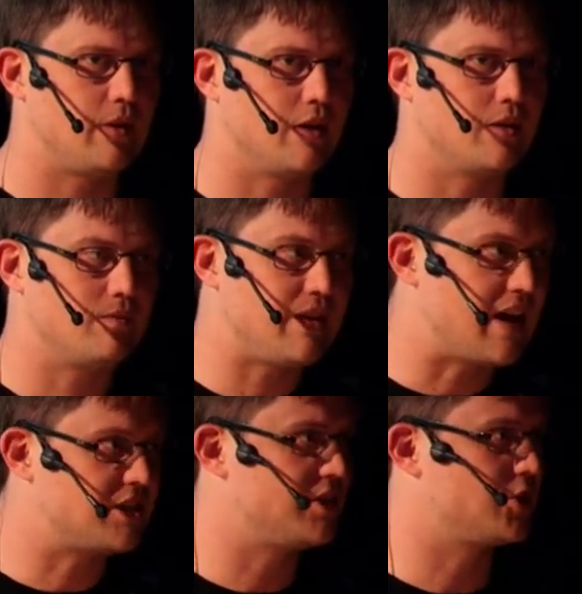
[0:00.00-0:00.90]
You know,
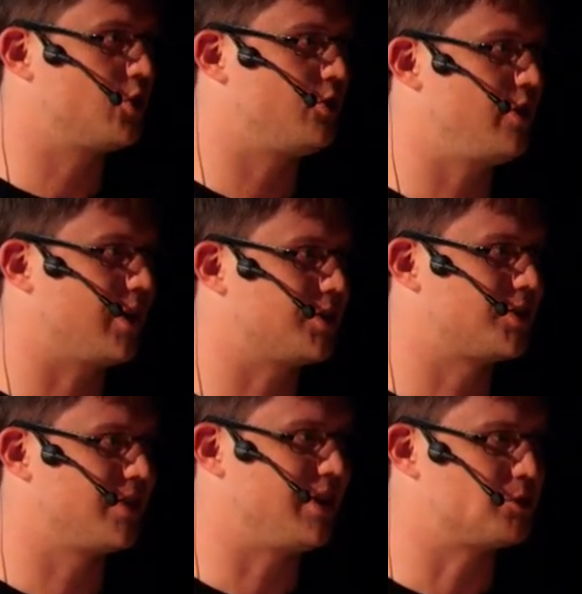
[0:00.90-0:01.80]
yes, this could
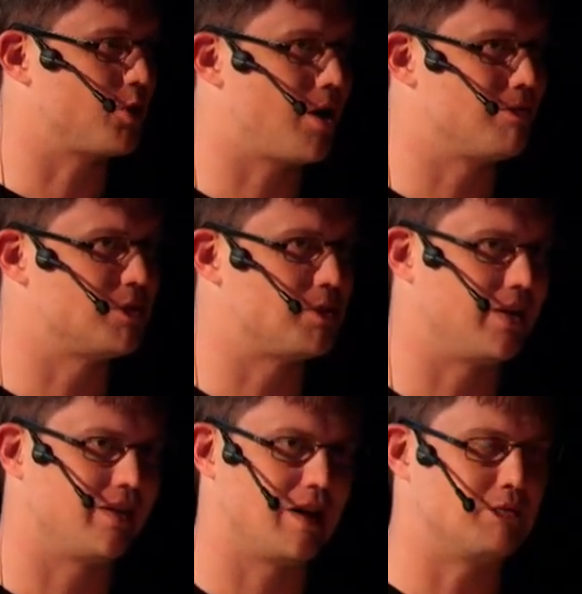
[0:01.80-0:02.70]
fix these problems,
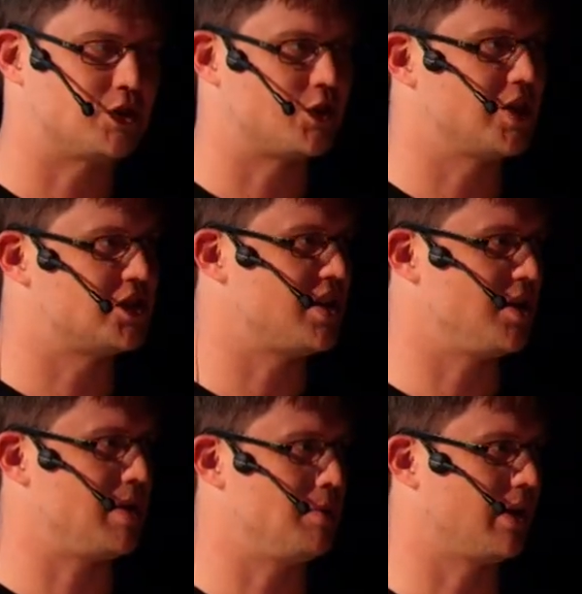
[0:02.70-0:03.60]
but I'm just not
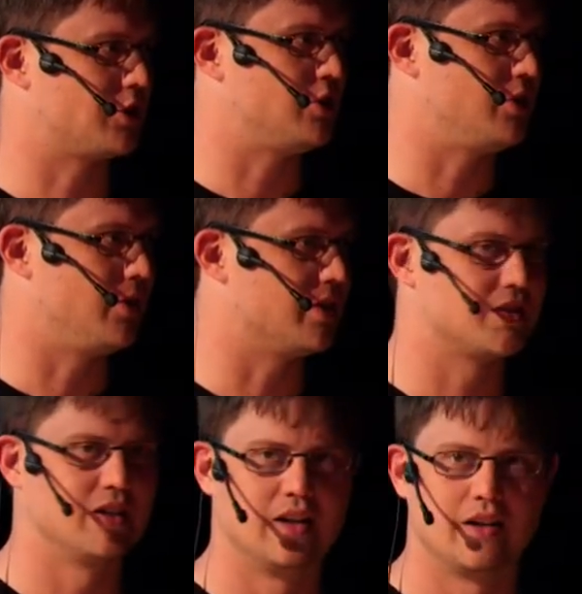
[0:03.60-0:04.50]
seeing people actually do
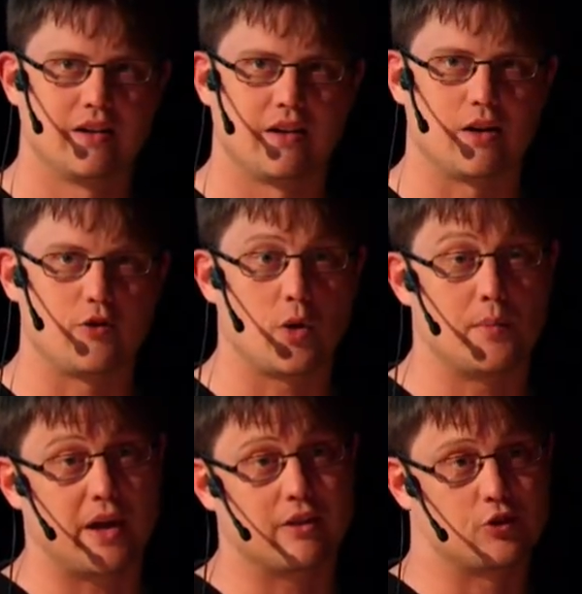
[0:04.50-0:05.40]
this. And if you
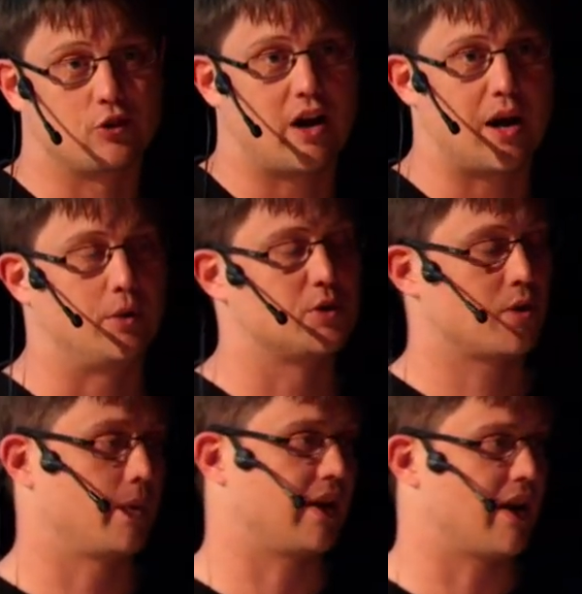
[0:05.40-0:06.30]
want to make this reliable, it's
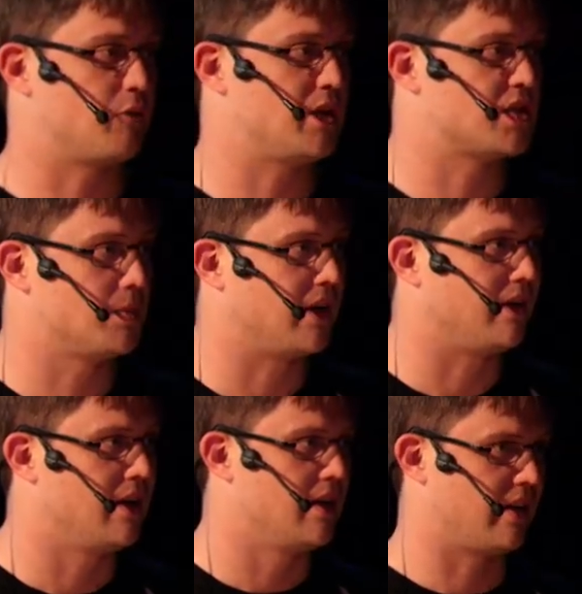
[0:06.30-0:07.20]
probably going to have to be
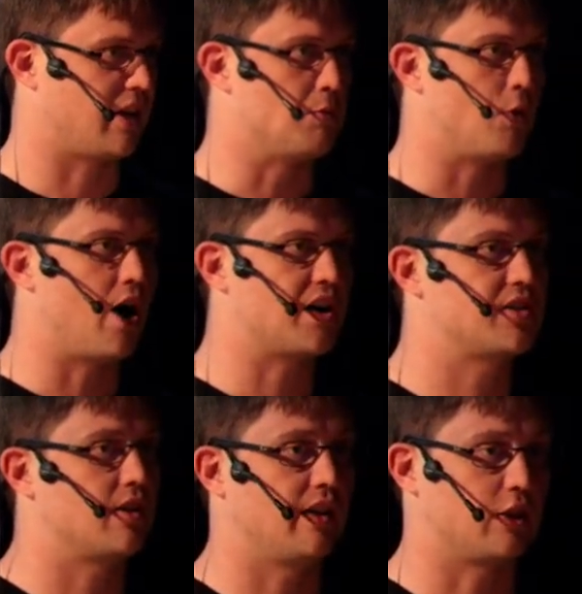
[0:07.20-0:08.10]
something like a
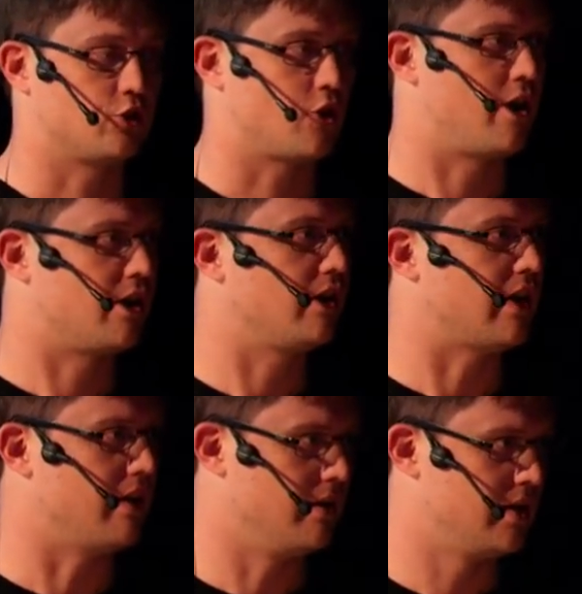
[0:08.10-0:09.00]
box that
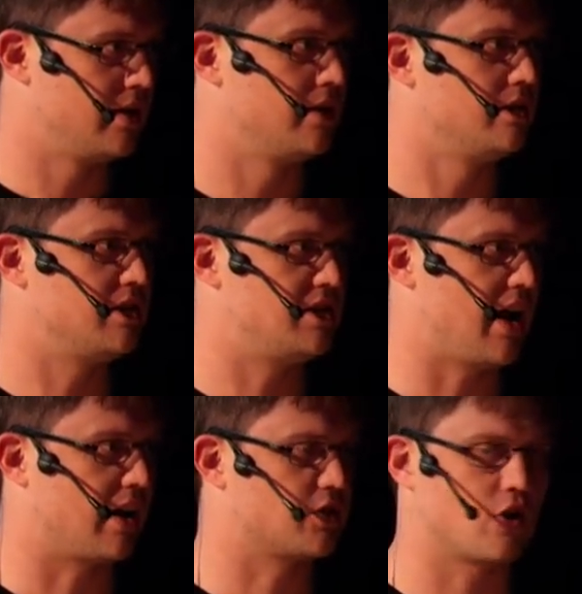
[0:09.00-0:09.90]
electronically
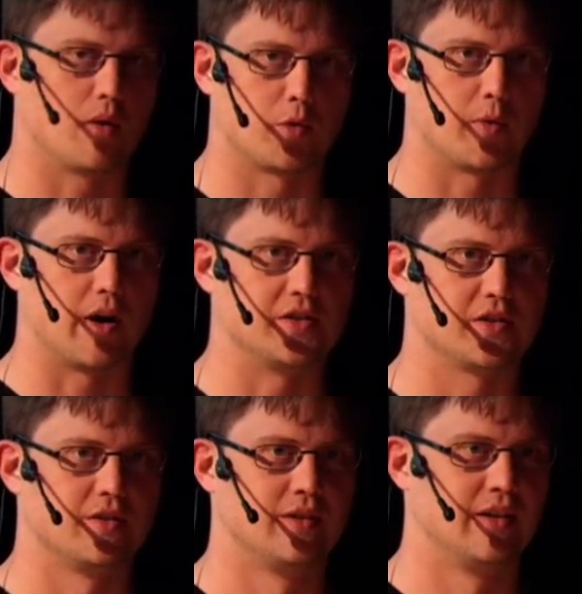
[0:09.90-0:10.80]
detects
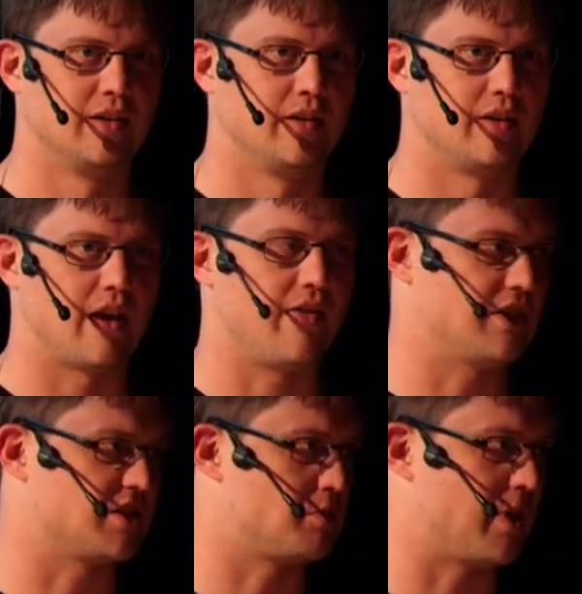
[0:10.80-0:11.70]
compromise. And
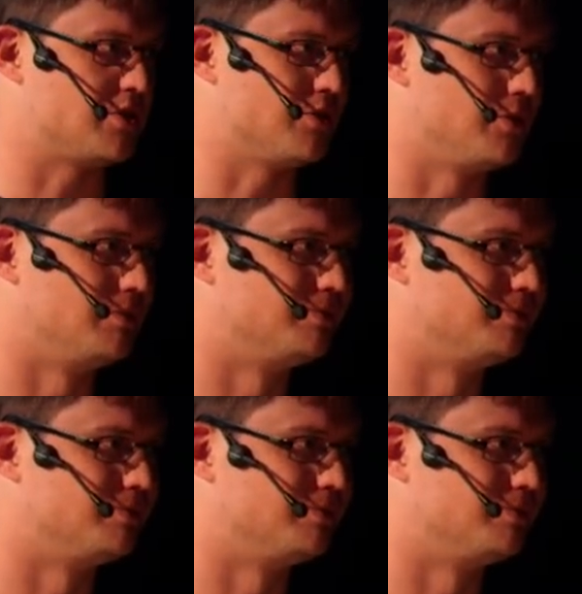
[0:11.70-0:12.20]
that's expensive.